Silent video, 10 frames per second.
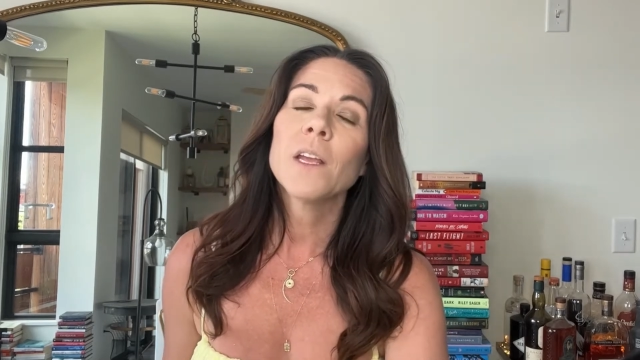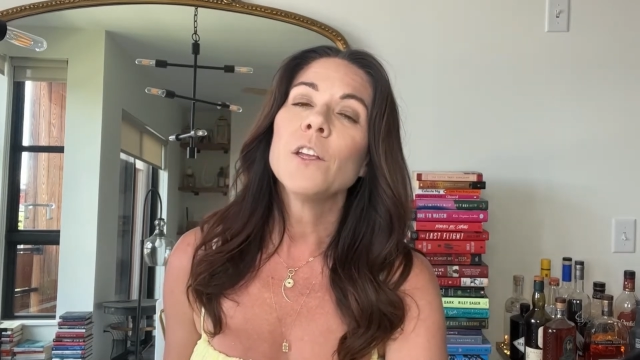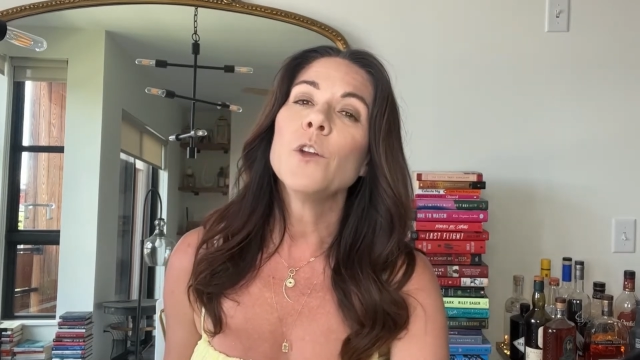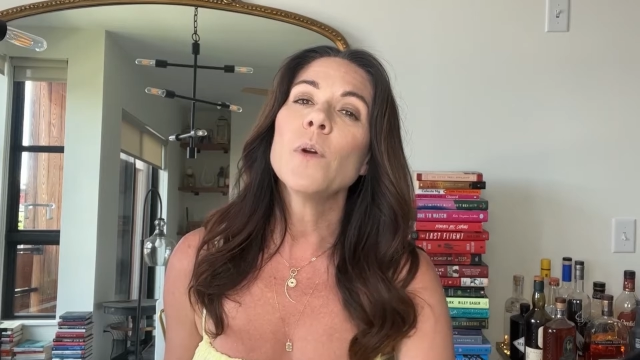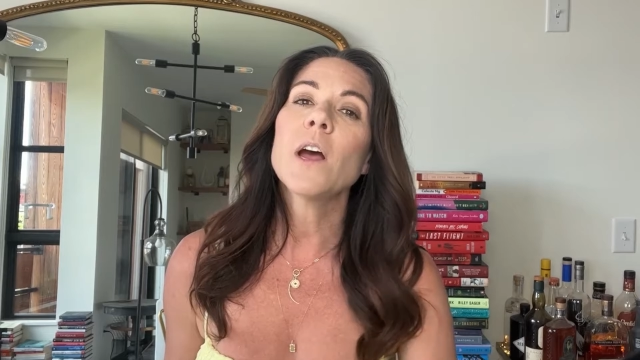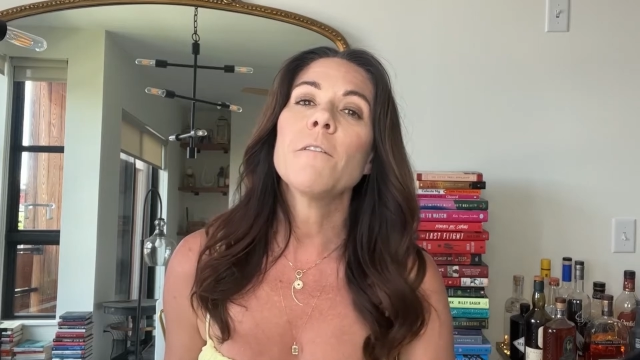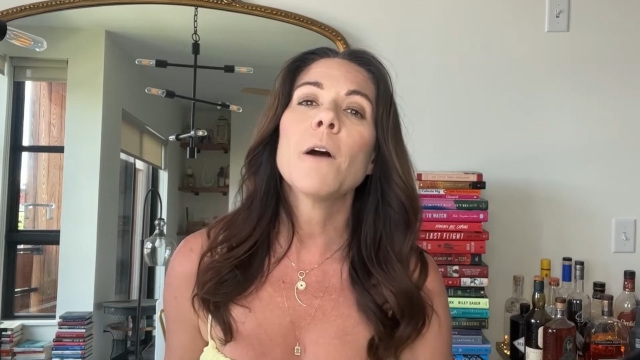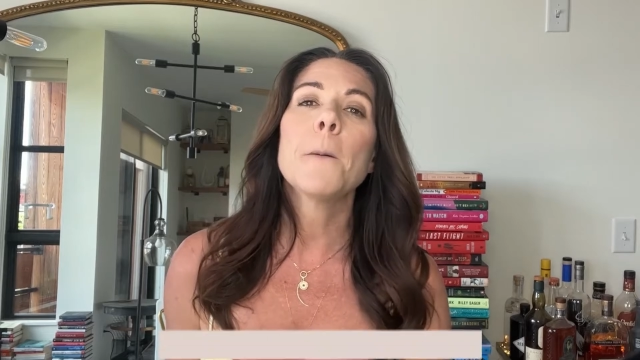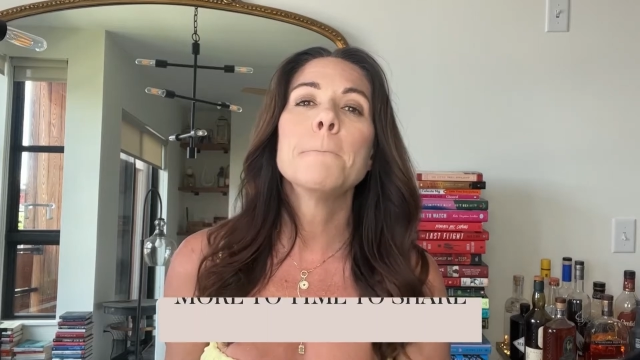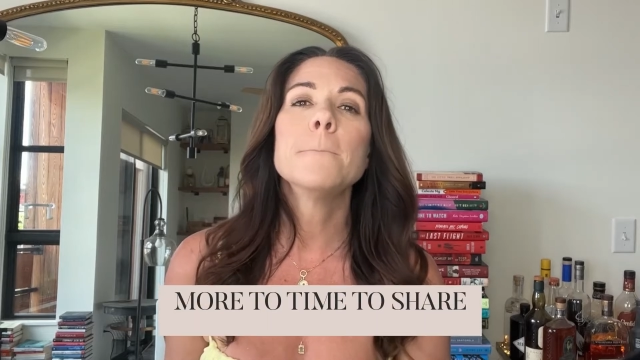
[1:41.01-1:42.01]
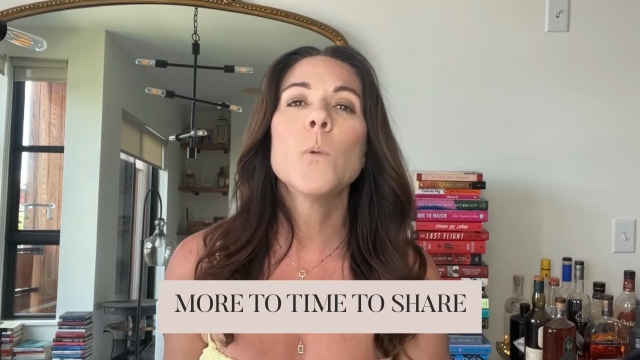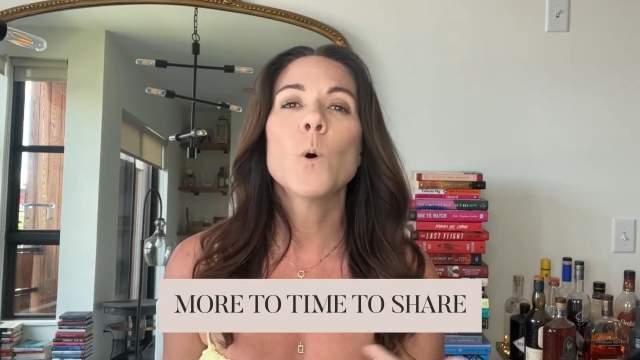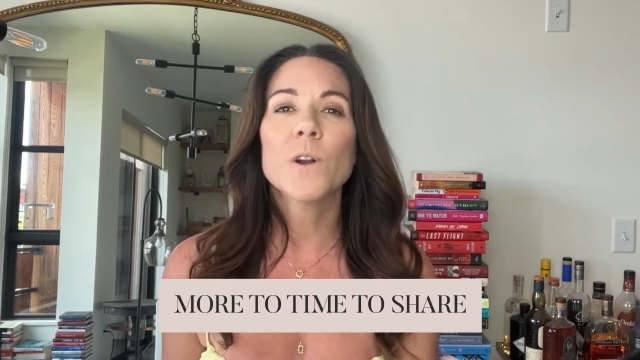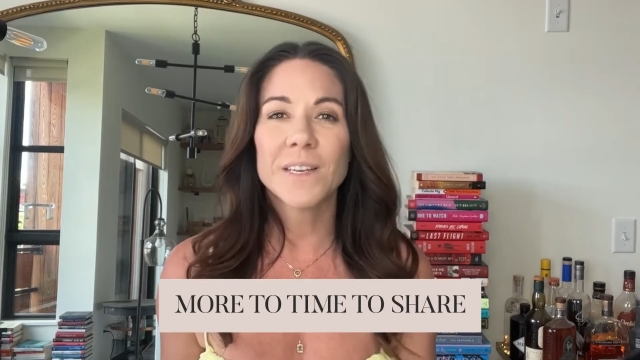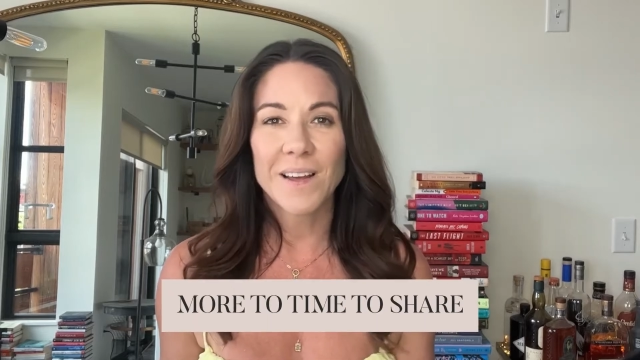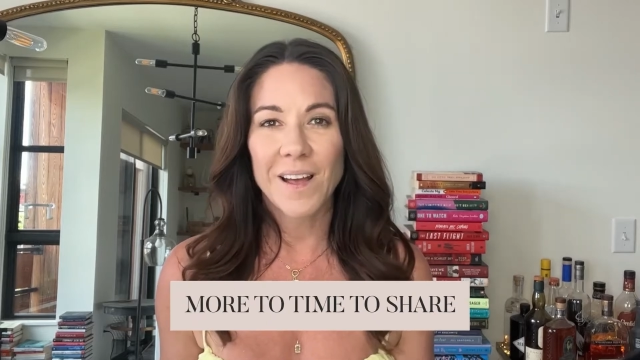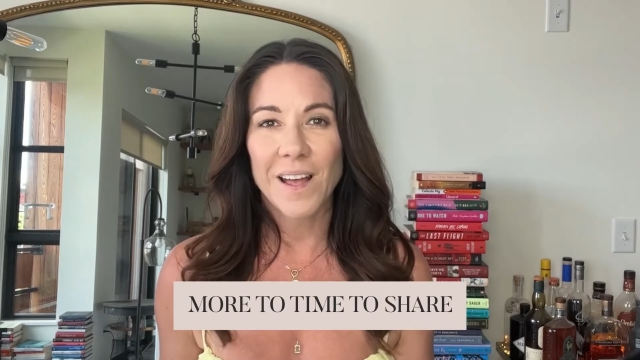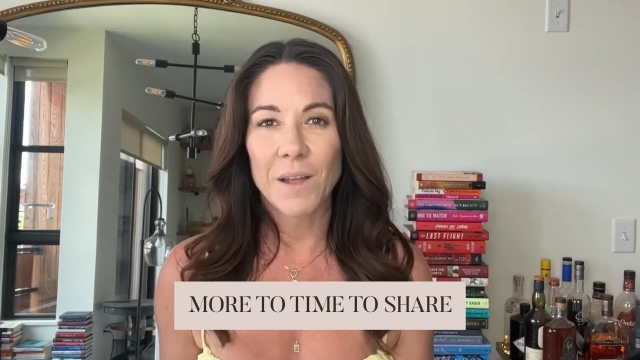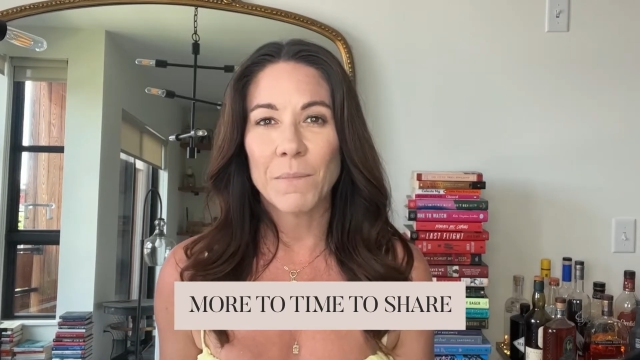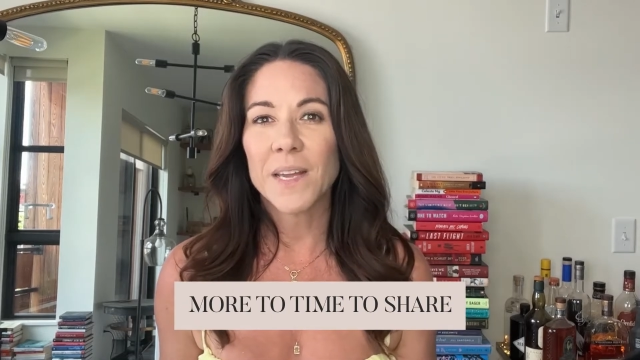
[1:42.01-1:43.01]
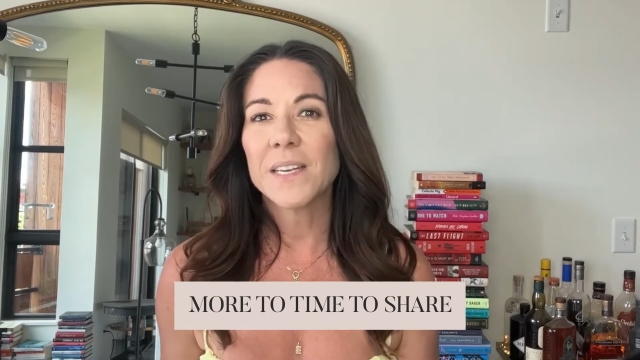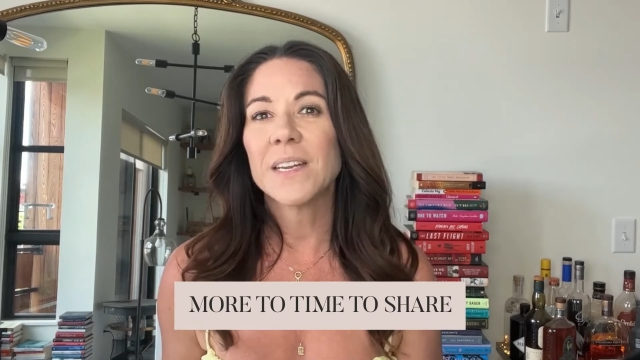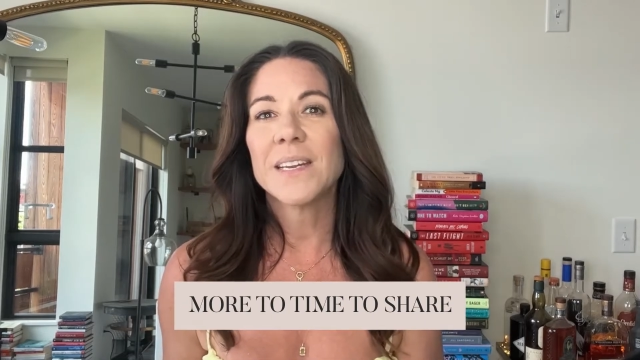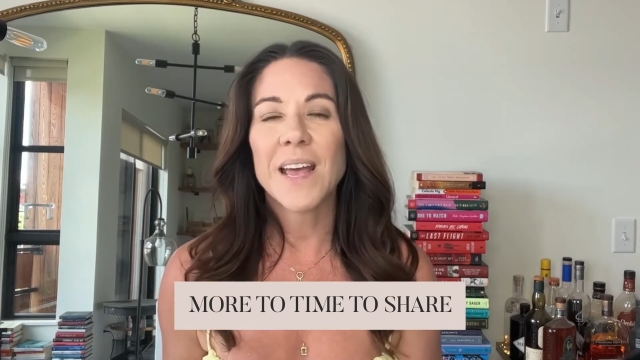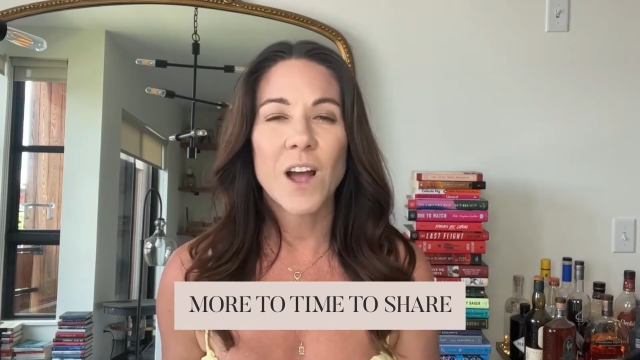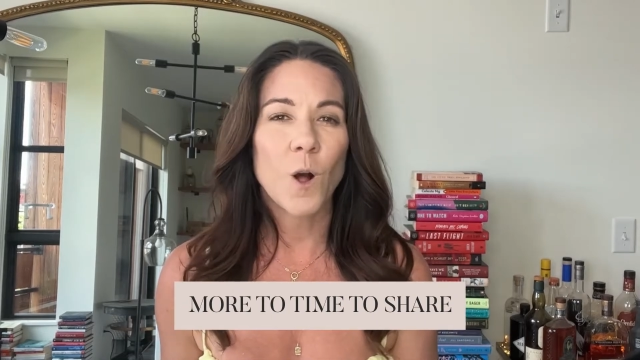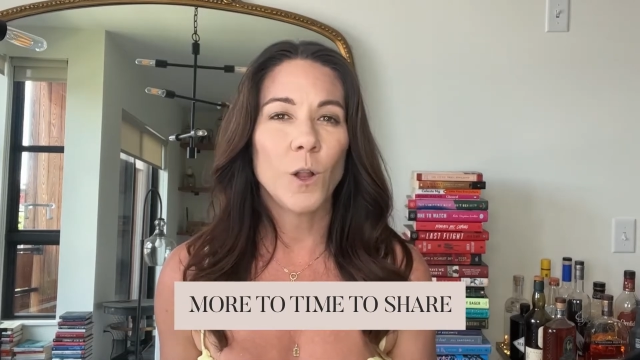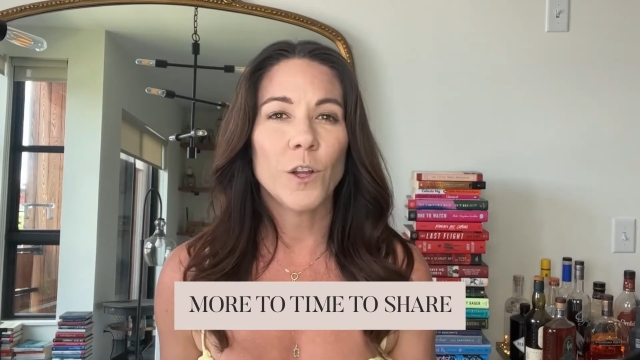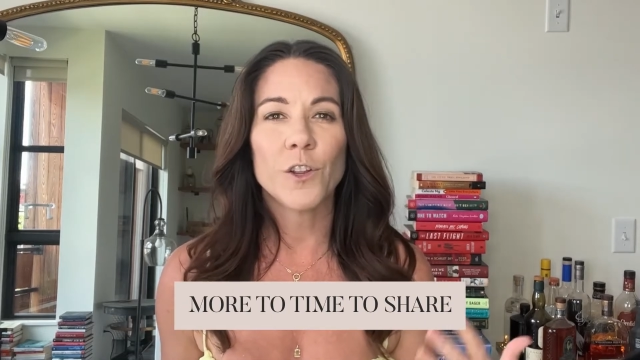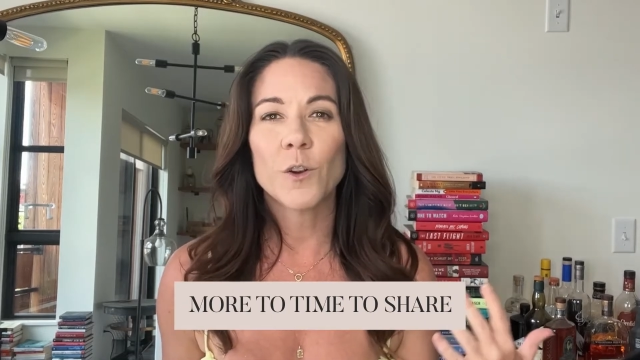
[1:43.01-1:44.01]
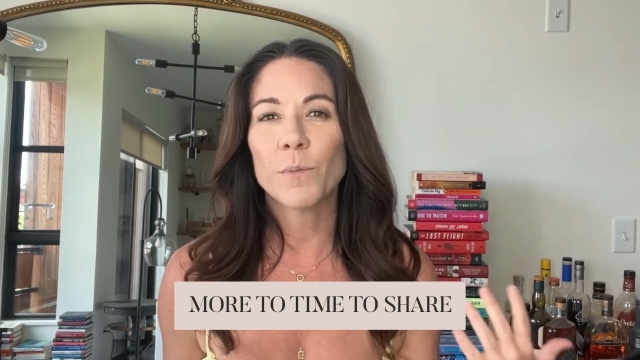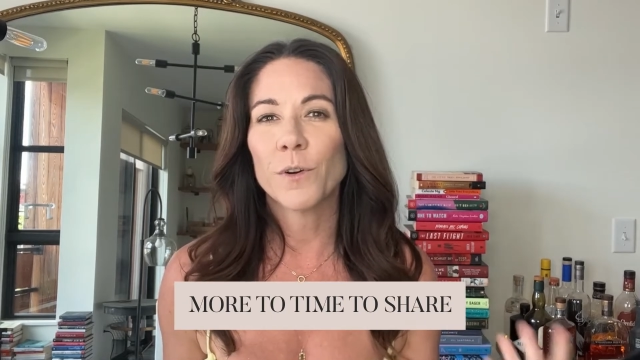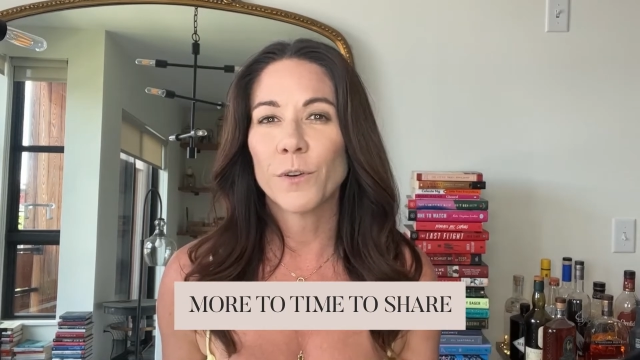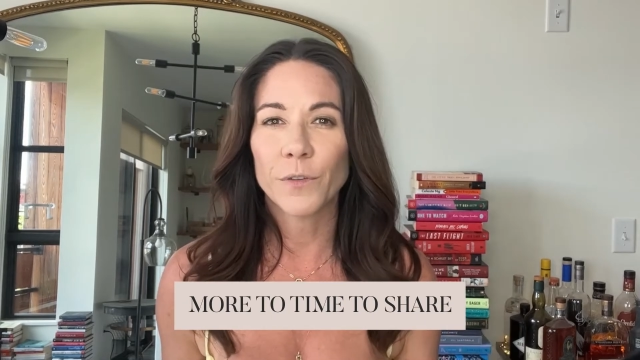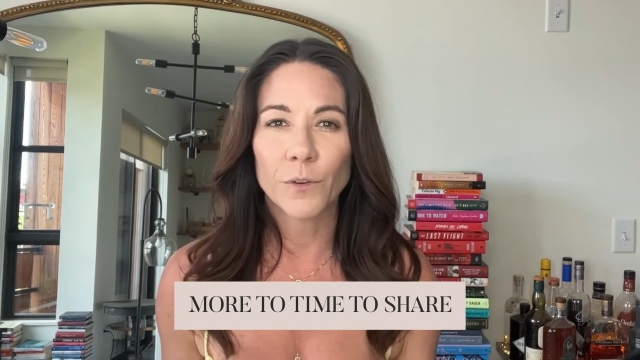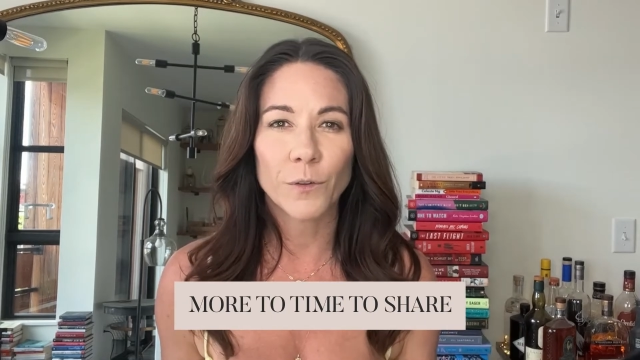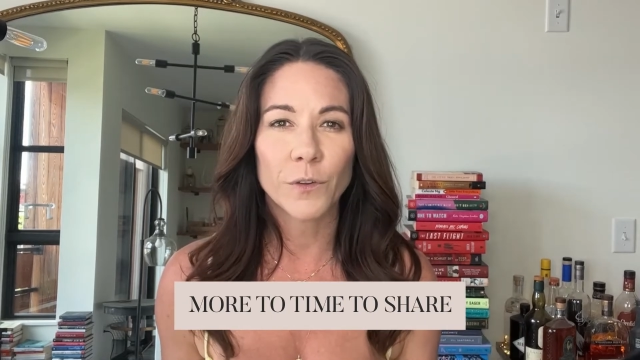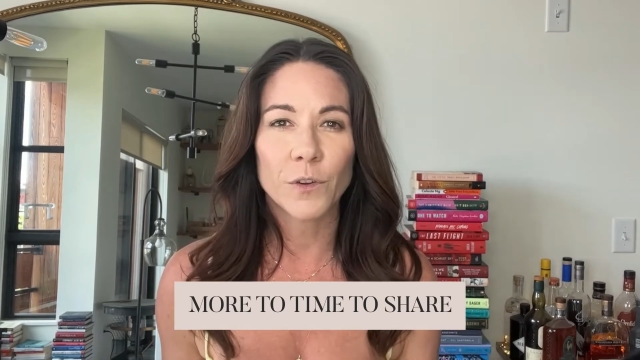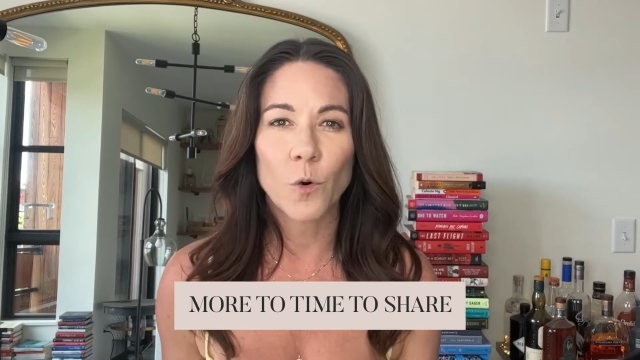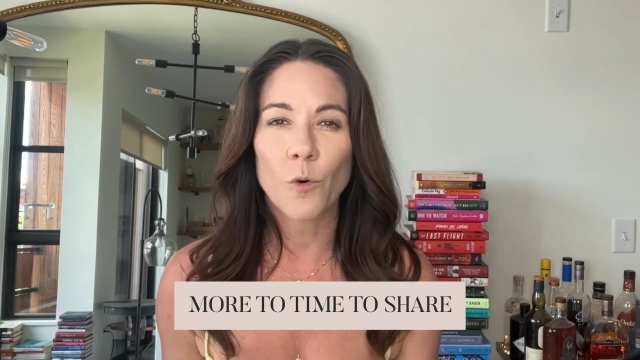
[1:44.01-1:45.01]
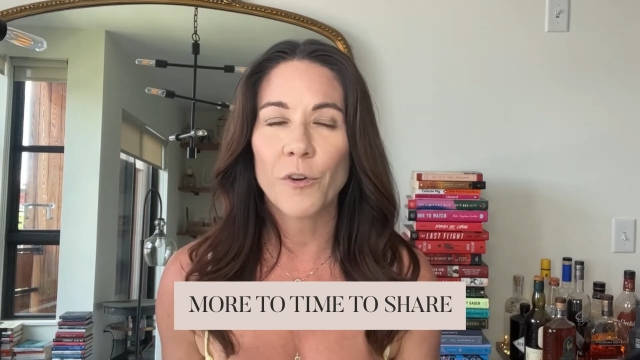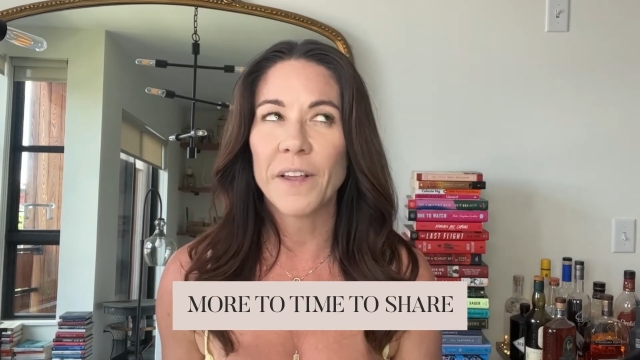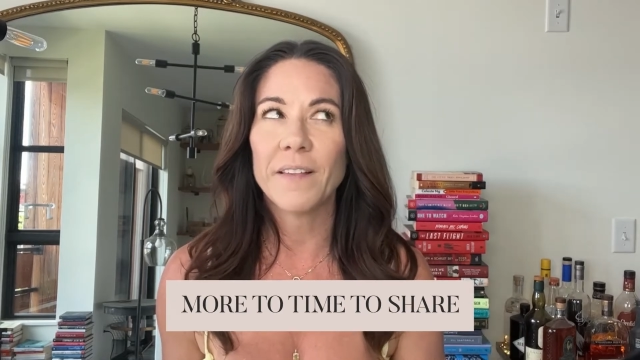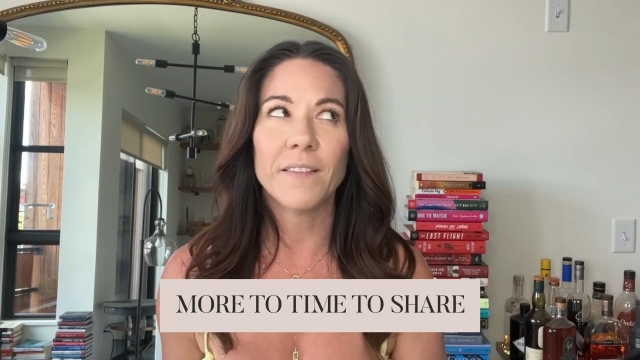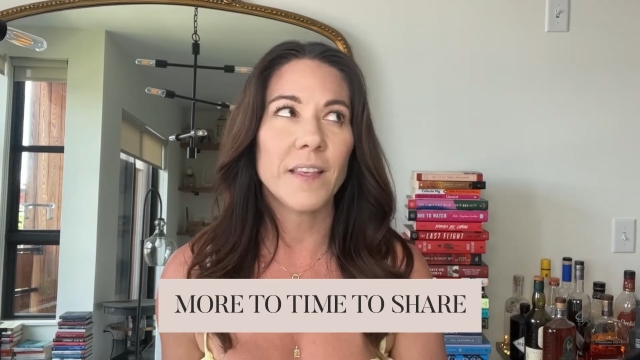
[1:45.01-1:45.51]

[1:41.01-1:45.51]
You have more time to tell your personal stories.